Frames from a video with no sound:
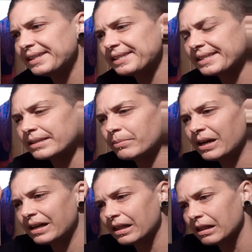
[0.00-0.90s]
this is
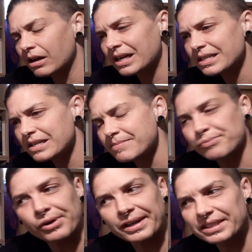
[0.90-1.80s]
about lighter and
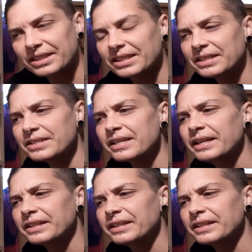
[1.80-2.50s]
brighter things.